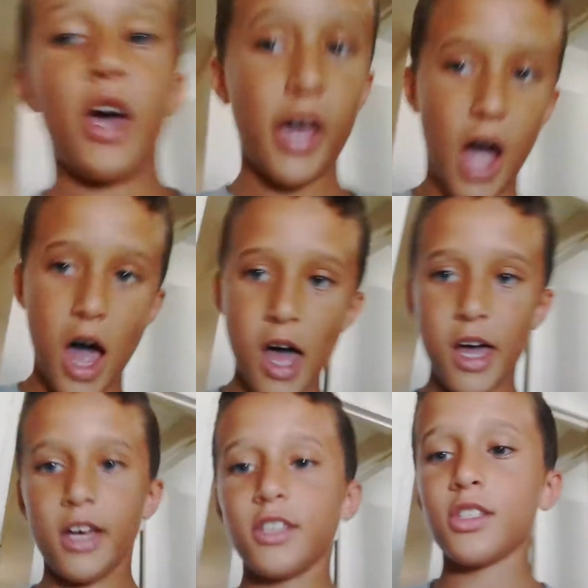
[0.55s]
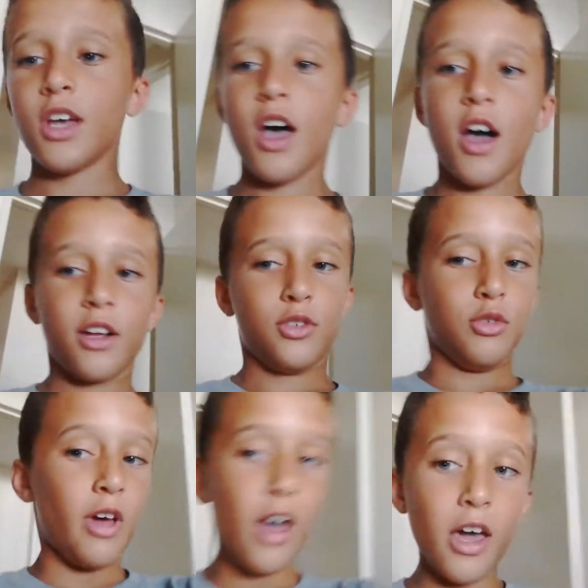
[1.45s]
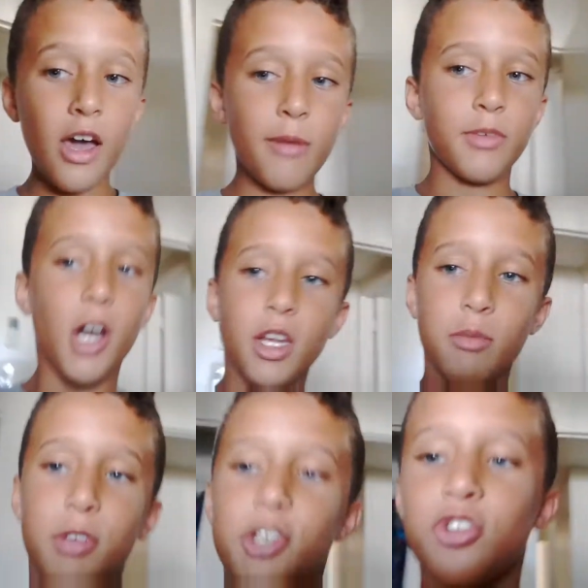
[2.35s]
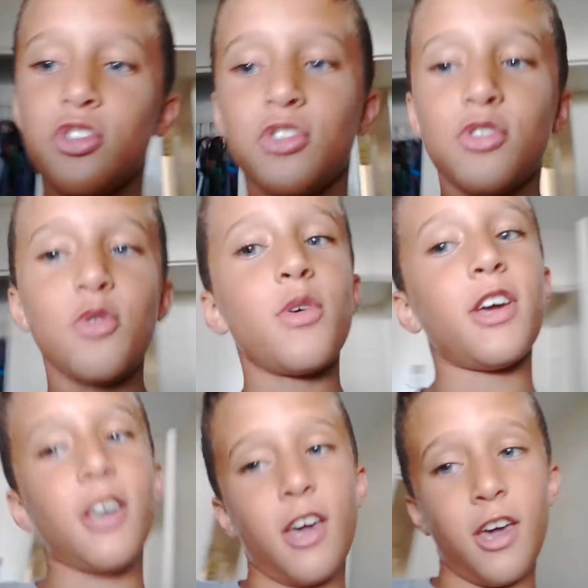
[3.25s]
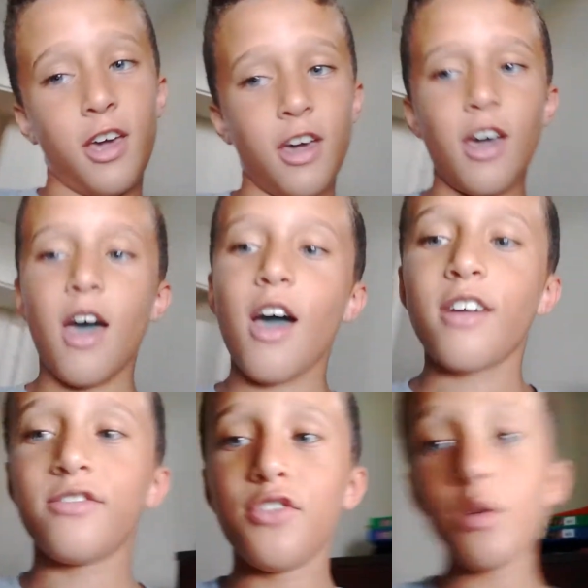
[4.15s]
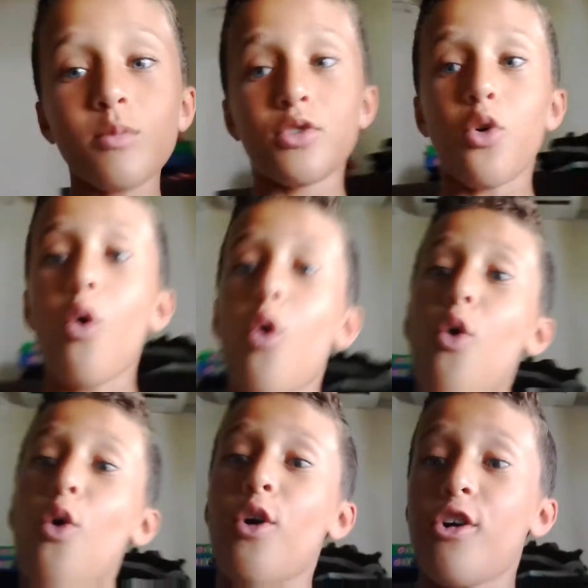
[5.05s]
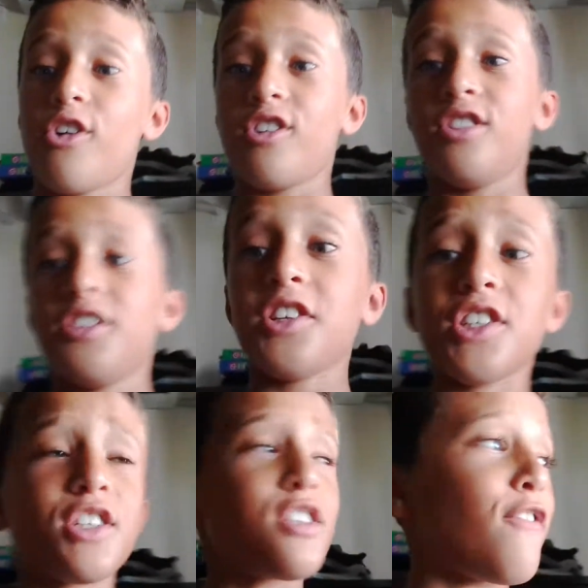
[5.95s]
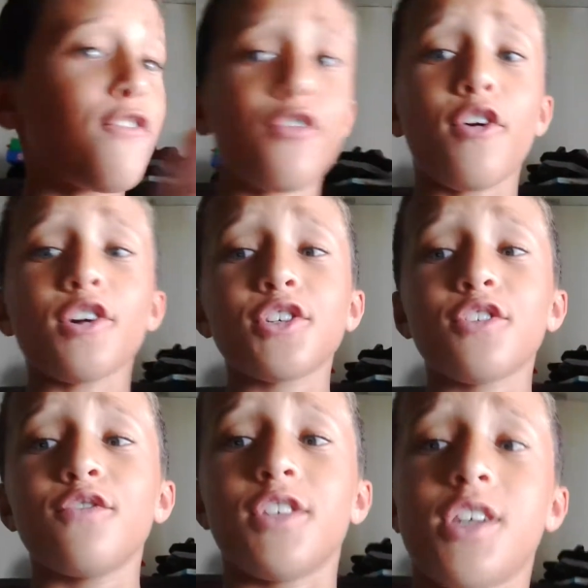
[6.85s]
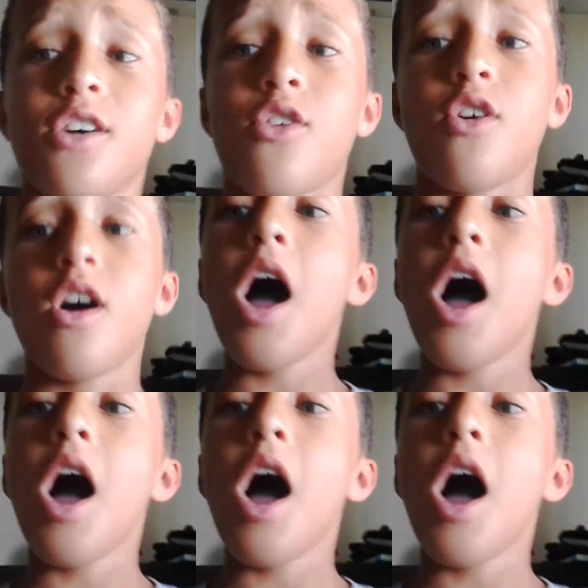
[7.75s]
Hey guys, today I'm gonna be doing a room tour and this is the first video